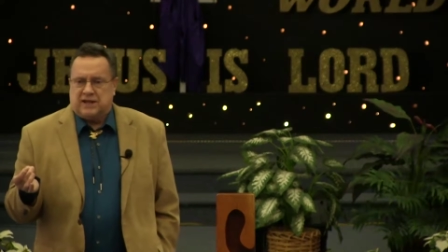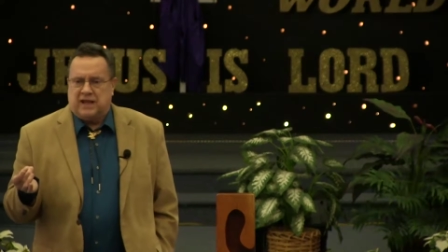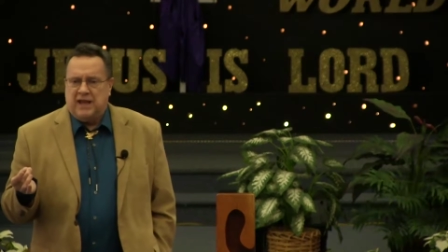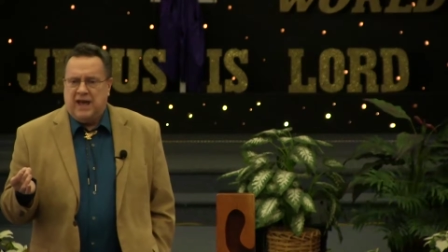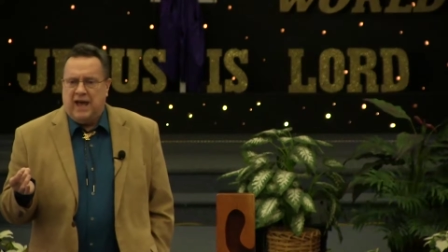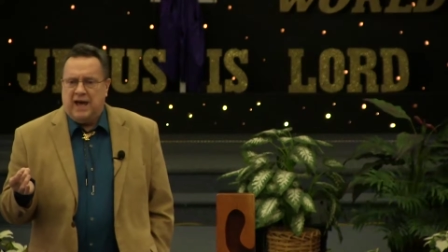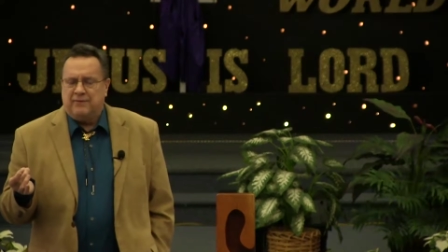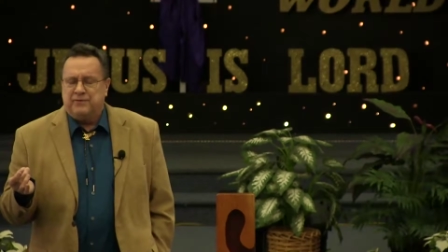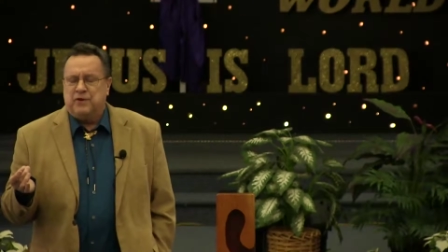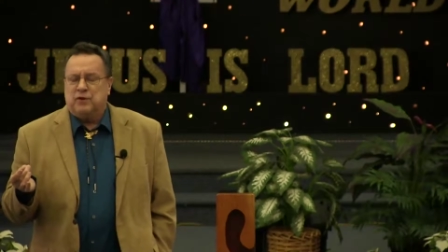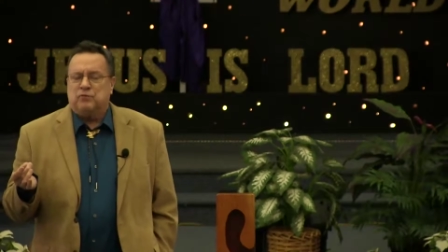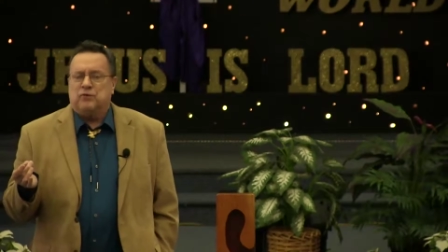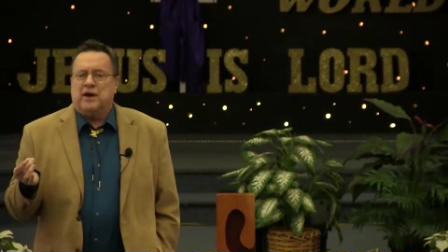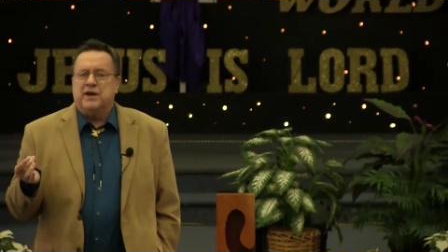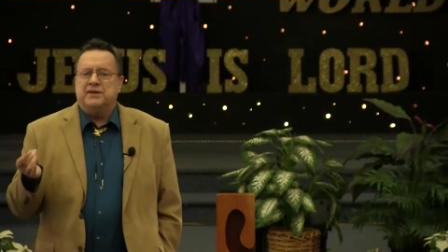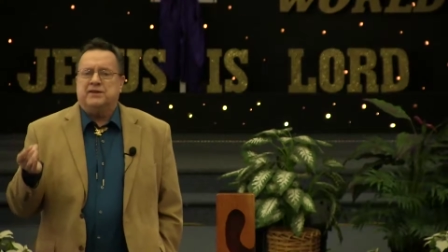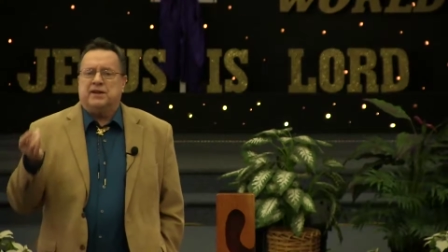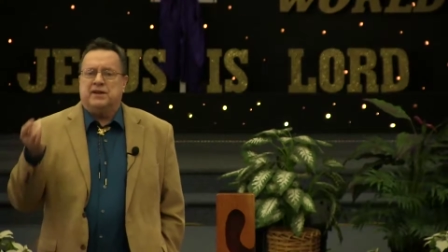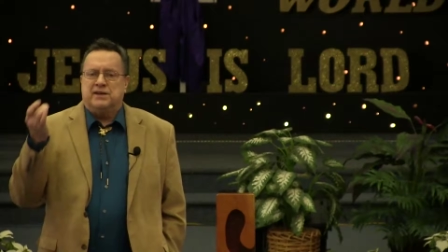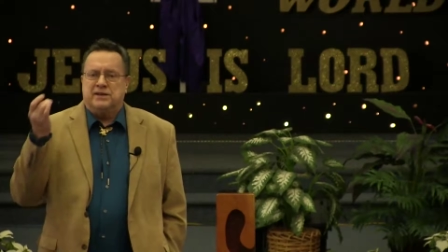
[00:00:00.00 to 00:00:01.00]
they have the
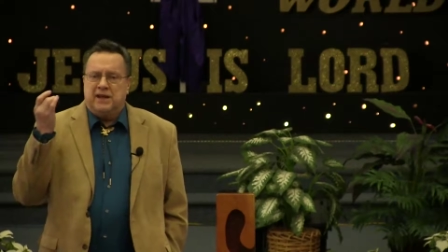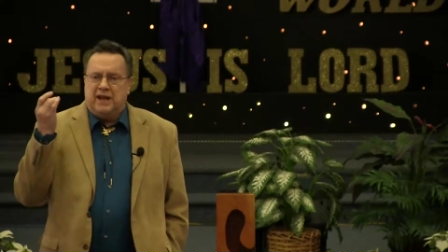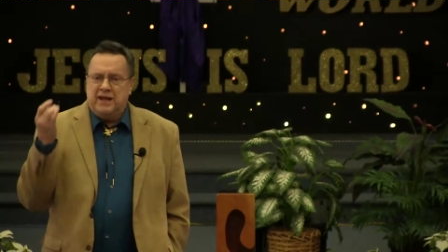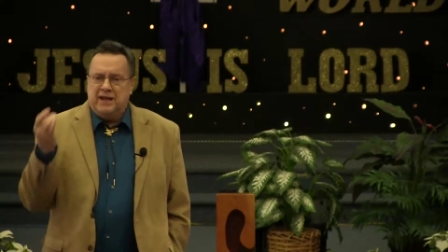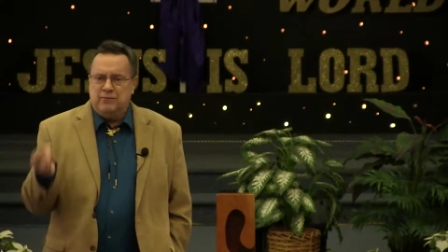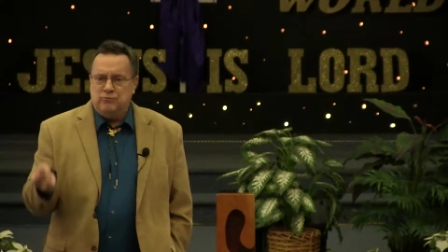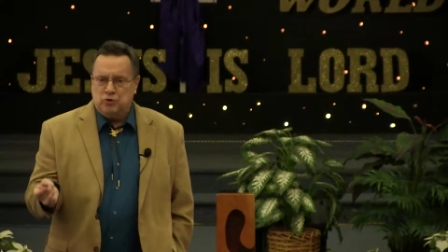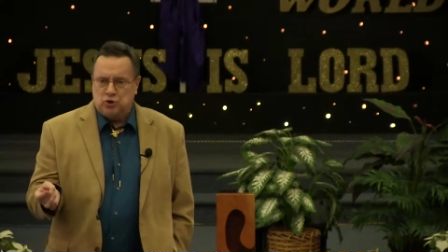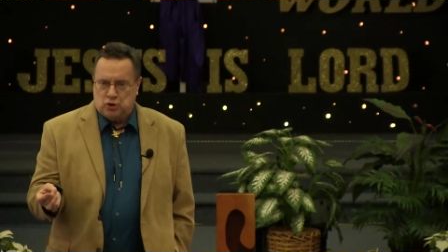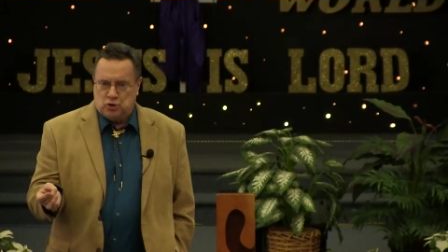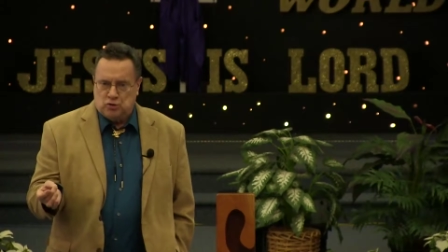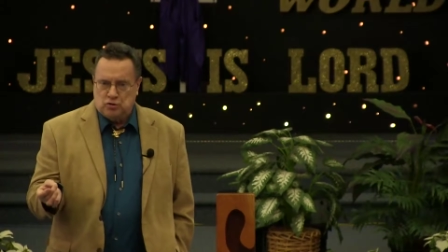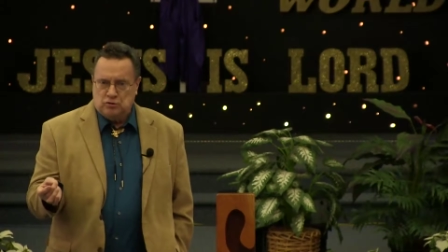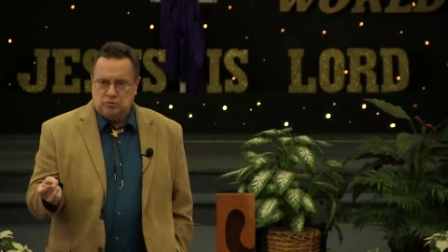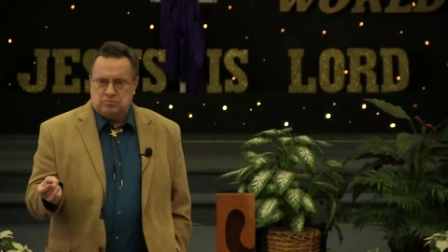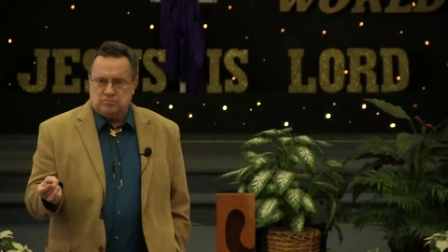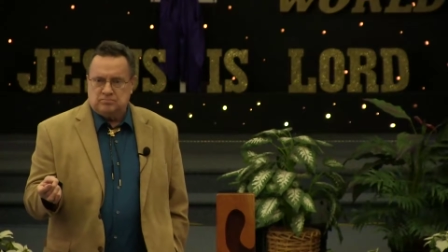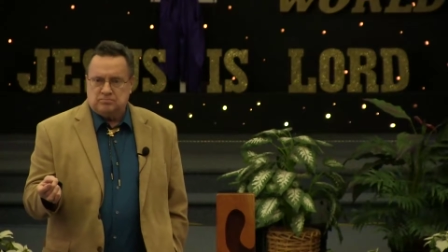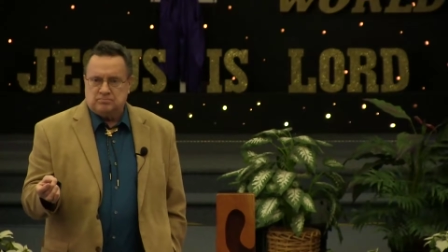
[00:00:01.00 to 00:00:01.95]
right to name you